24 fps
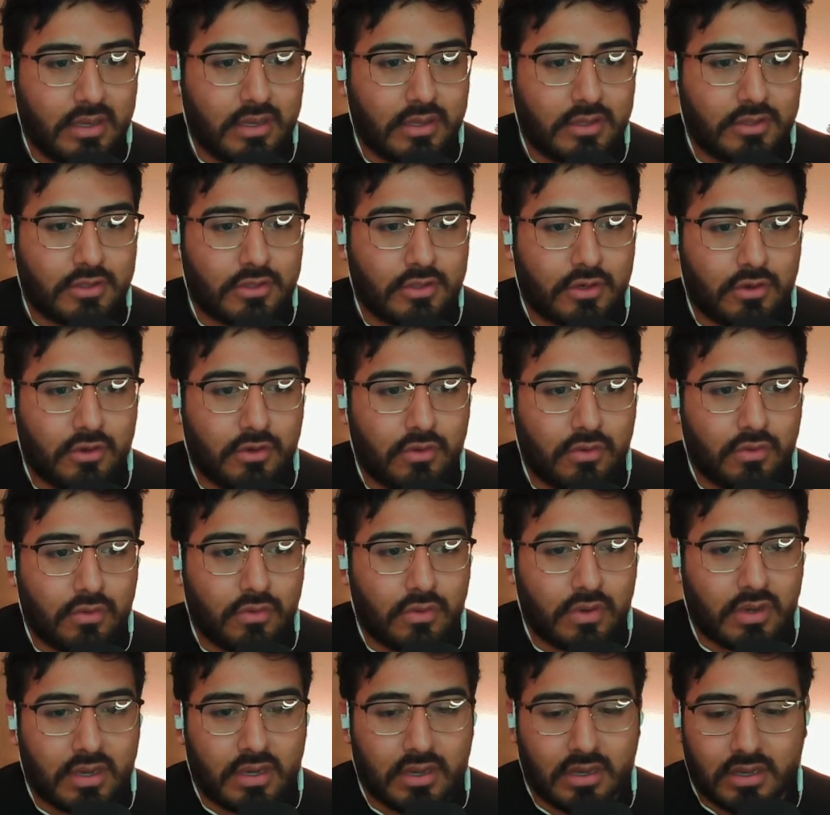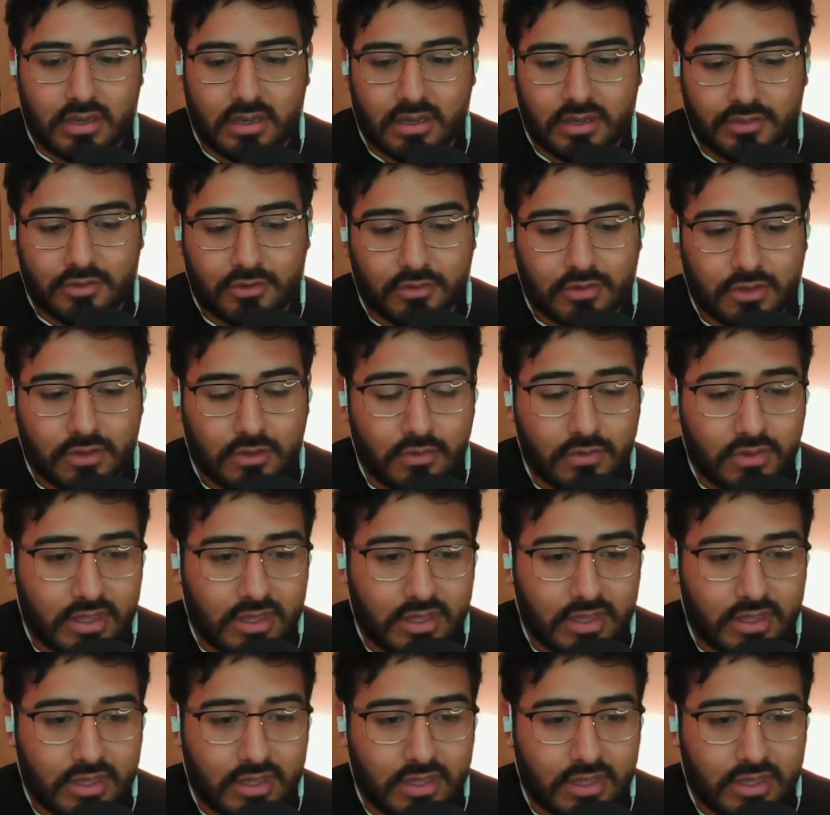So there's two